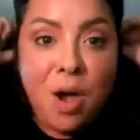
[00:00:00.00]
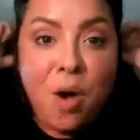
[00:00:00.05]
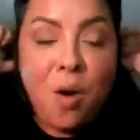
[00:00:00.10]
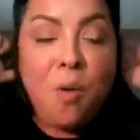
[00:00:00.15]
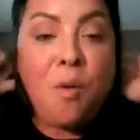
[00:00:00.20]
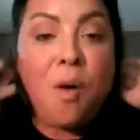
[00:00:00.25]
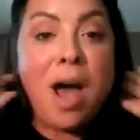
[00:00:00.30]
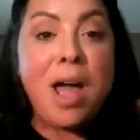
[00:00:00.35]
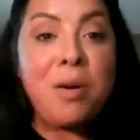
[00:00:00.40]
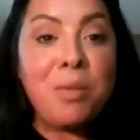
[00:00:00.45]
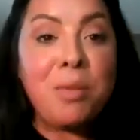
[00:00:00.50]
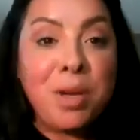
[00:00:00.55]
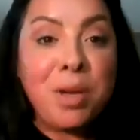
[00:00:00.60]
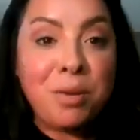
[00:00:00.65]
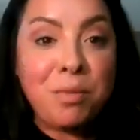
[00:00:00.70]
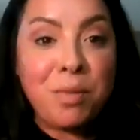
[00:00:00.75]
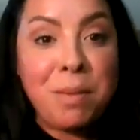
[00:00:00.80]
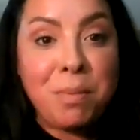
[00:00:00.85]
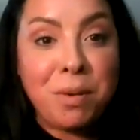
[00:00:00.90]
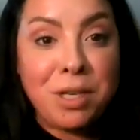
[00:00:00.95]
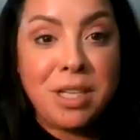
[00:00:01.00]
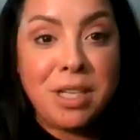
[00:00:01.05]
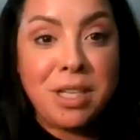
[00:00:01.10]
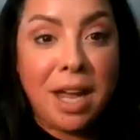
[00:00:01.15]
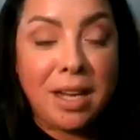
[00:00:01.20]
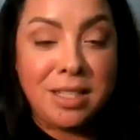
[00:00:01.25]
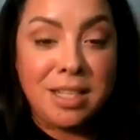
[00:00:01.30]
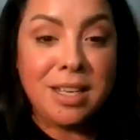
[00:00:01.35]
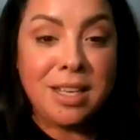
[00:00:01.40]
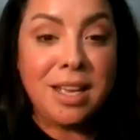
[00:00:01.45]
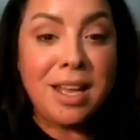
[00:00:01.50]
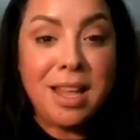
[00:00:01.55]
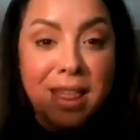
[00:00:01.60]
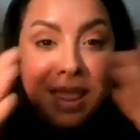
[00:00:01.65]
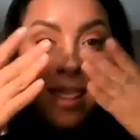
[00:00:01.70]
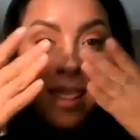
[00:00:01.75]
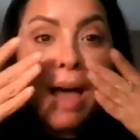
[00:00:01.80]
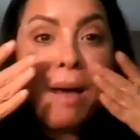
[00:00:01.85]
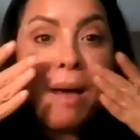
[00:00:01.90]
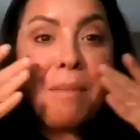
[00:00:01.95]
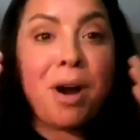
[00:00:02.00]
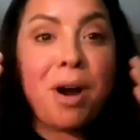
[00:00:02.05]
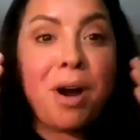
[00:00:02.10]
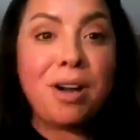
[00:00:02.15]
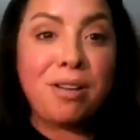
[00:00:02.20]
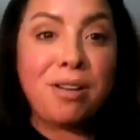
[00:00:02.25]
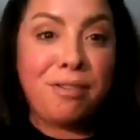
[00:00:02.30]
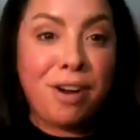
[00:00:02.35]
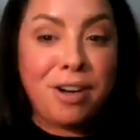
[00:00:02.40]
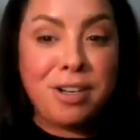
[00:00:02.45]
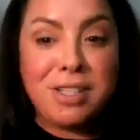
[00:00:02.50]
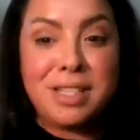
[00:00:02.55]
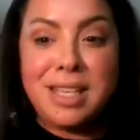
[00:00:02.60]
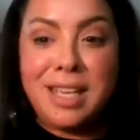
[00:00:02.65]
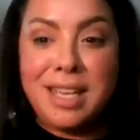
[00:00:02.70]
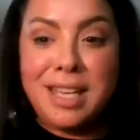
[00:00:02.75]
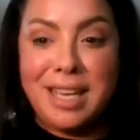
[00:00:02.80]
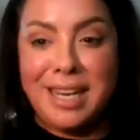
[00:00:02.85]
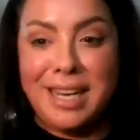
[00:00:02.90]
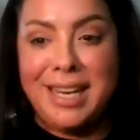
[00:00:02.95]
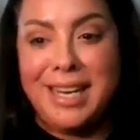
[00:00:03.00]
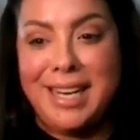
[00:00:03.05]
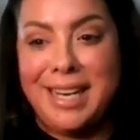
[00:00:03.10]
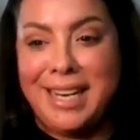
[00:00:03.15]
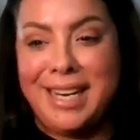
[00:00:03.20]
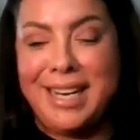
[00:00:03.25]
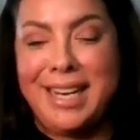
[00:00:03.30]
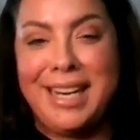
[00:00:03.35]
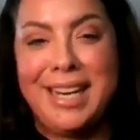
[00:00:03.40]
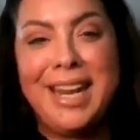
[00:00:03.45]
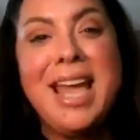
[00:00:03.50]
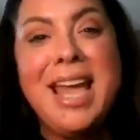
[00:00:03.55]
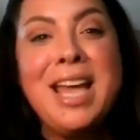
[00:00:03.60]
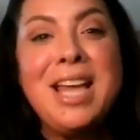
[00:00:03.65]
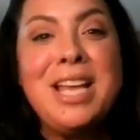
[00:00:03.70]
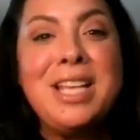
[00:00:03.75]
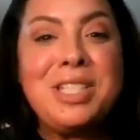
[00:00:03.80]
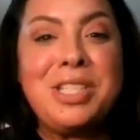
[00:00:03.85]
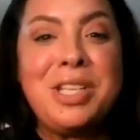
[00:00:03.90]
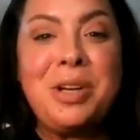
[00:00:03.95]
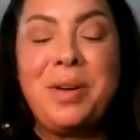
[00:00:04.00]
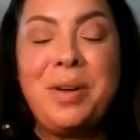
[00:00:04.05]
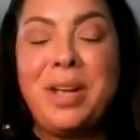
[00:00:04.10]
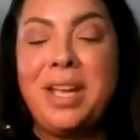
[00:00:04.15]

Why wouldn't we protect that part of our skin? So